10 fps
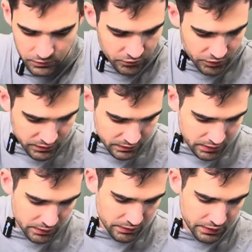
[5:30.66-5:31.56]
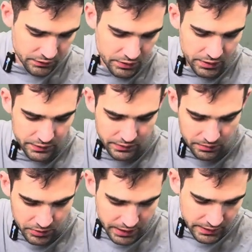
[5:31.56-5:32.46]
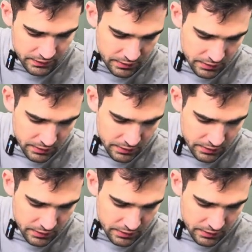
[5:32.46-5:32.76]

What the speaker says: what another thing we're going to upgrade